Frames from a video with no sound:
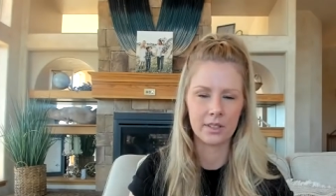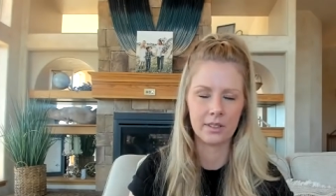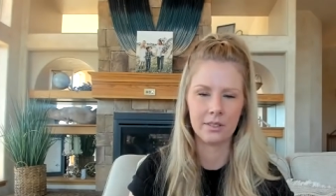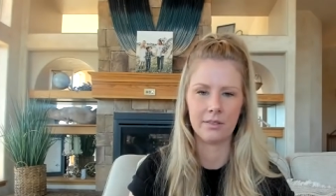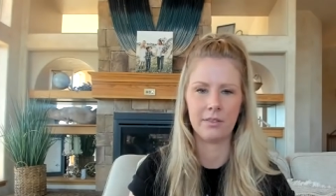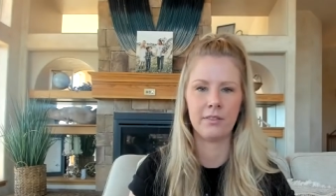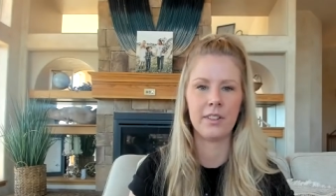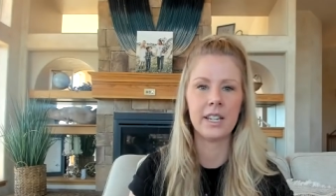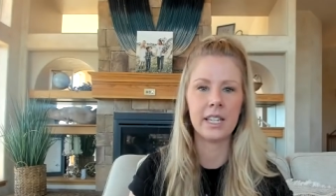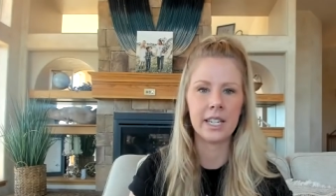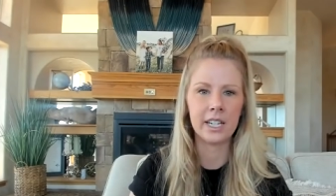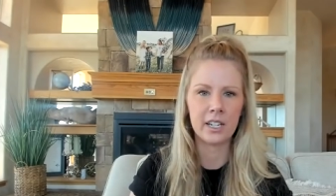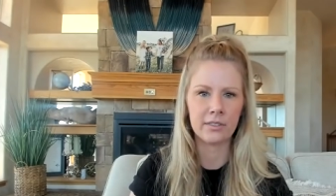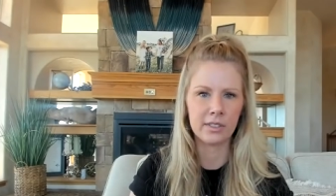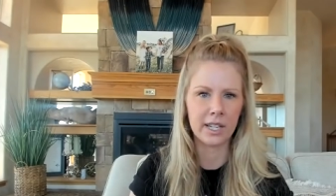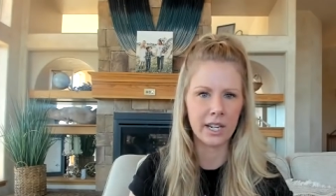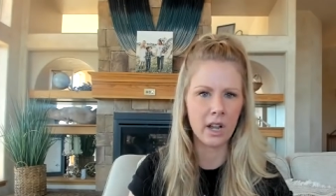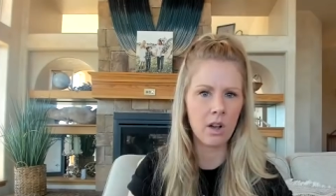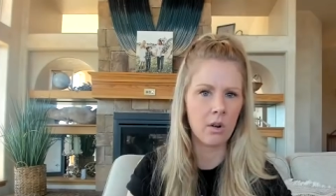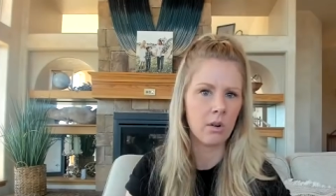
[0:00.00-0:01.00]
feeling of
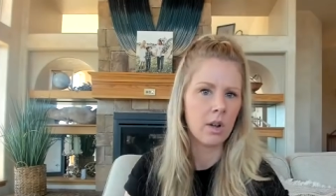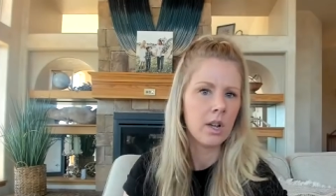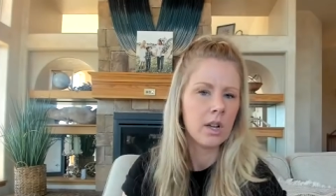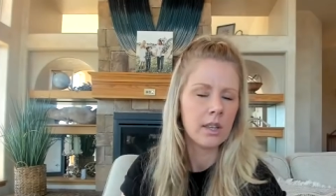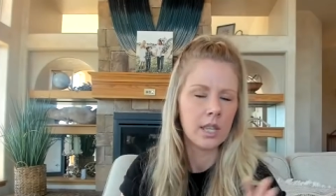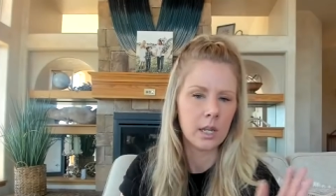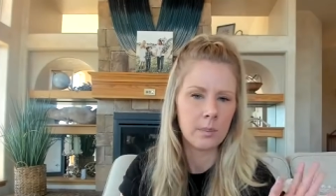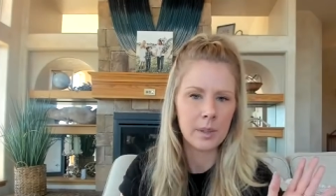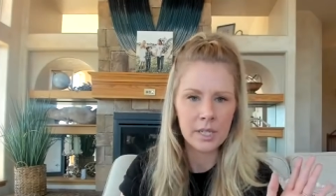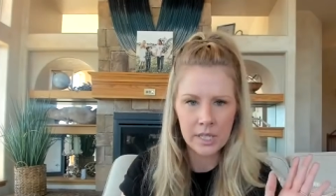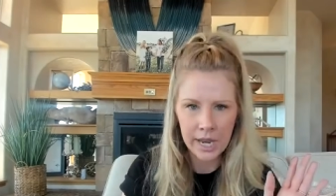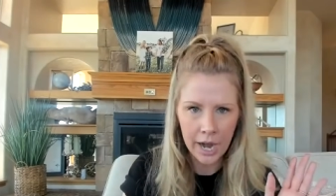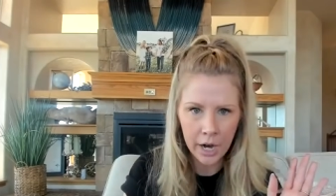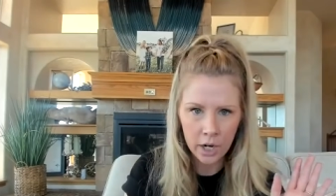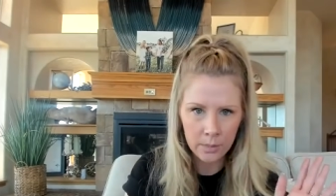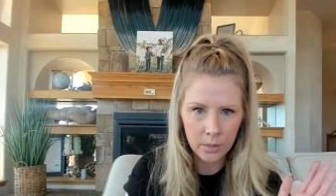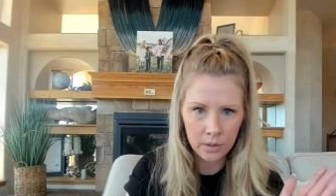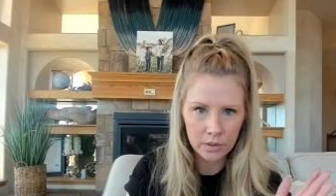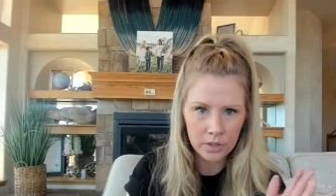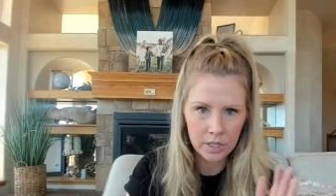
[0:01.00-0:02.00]
like, oh, that'd be
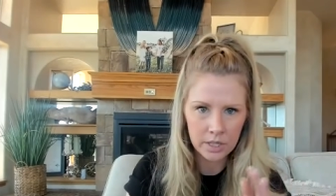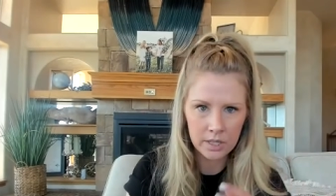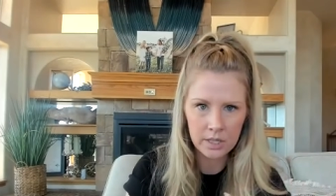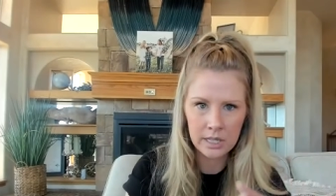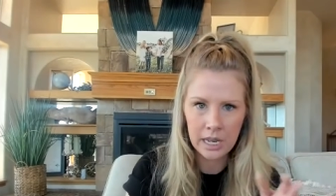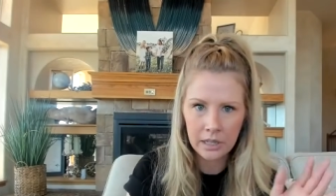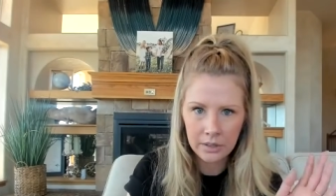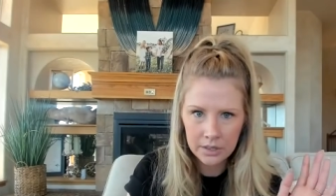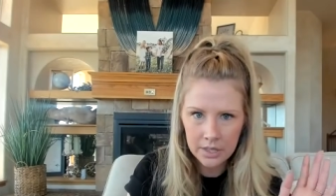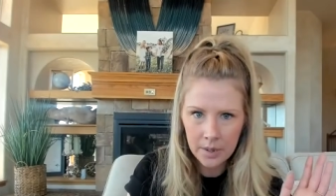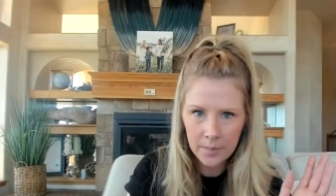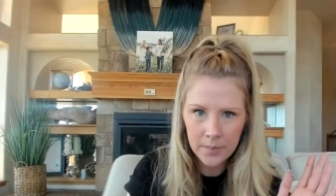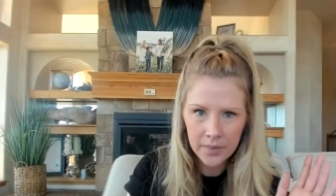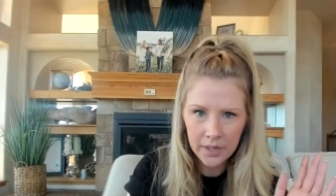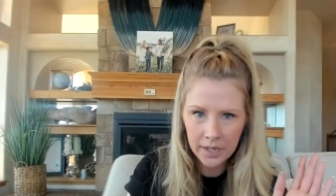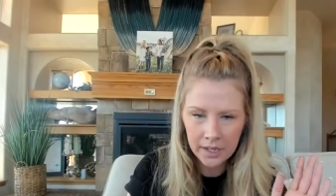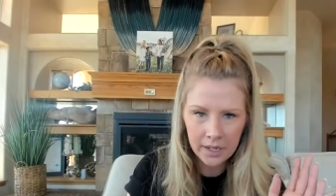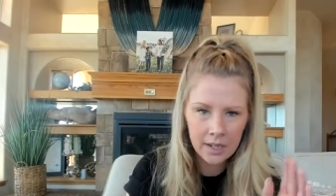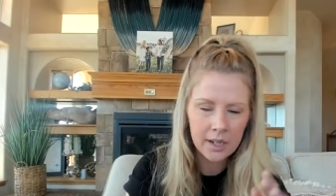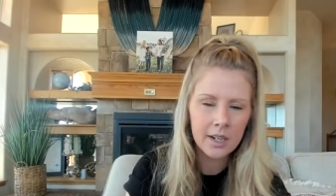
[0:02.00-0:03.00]
terrible to sell
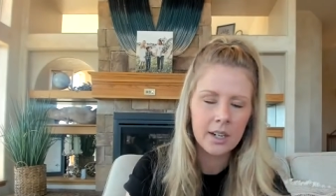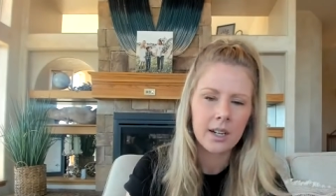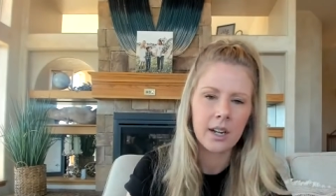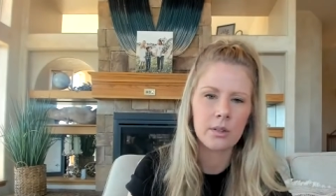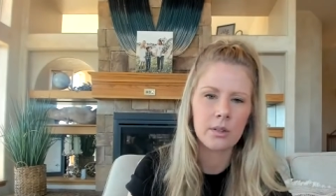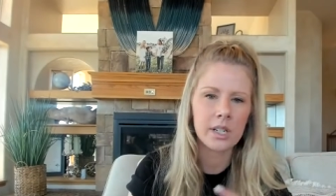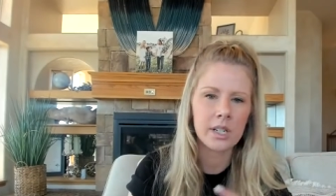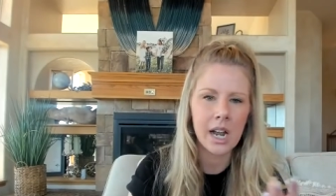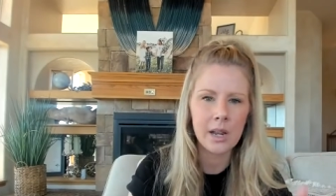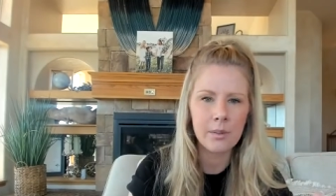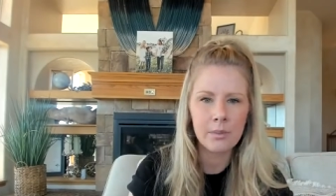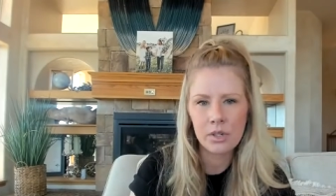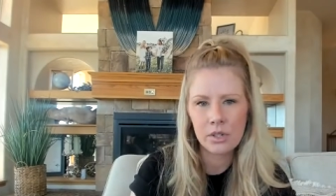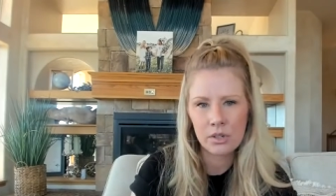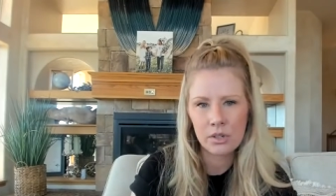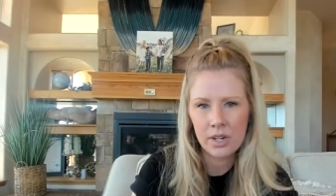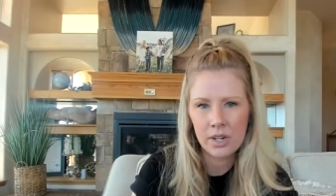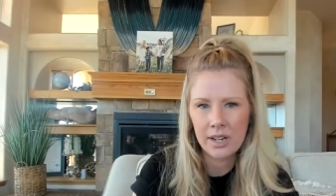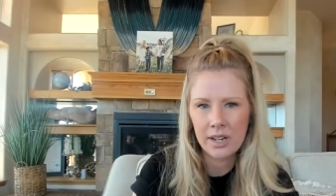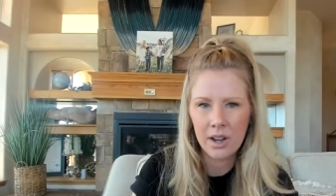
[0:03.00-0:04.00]
something. I was like, I'm just
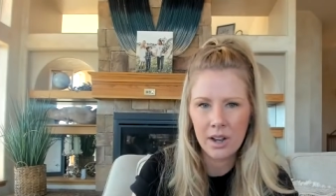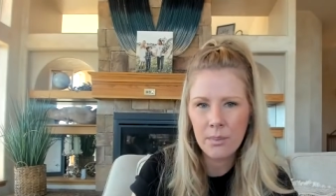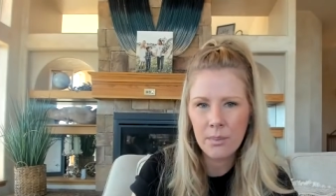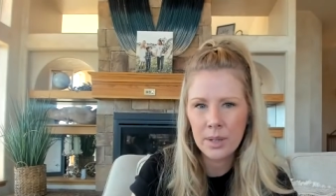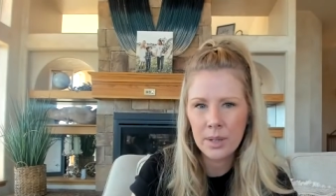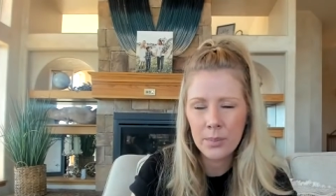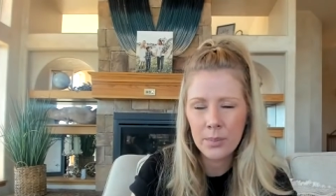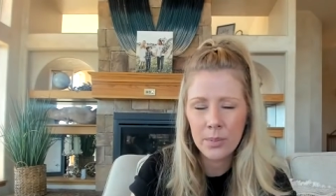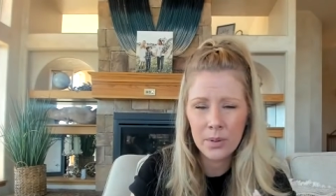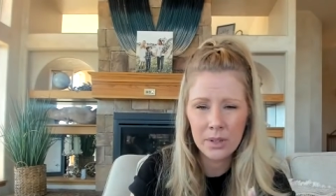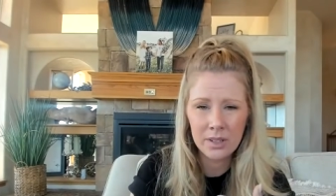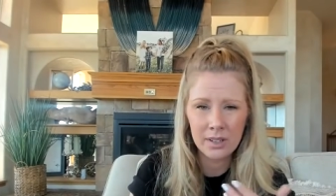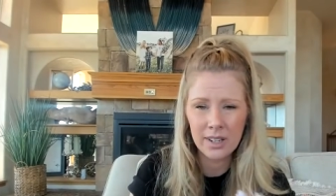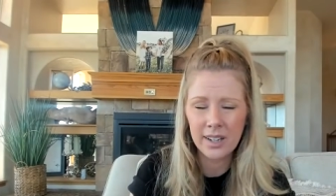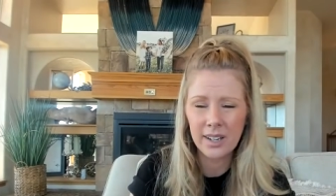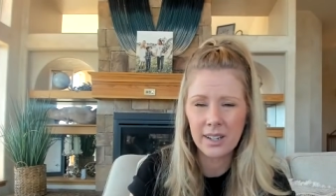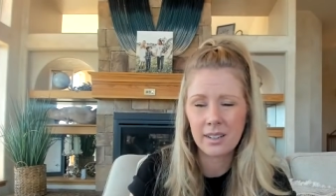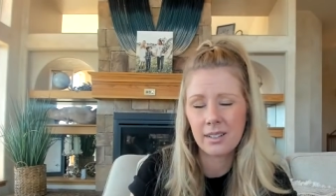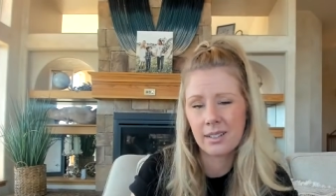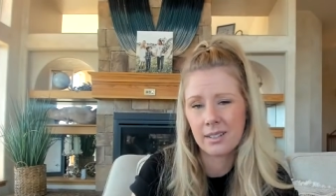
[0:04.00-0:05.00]
trying to help people and
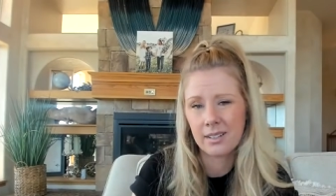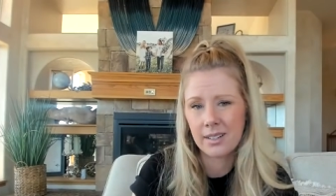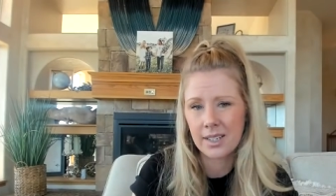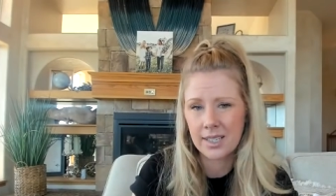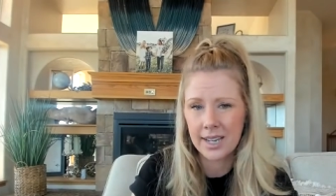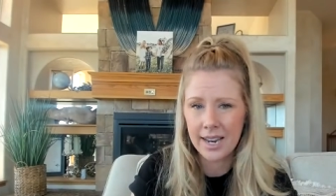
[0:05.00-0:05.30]
like, because I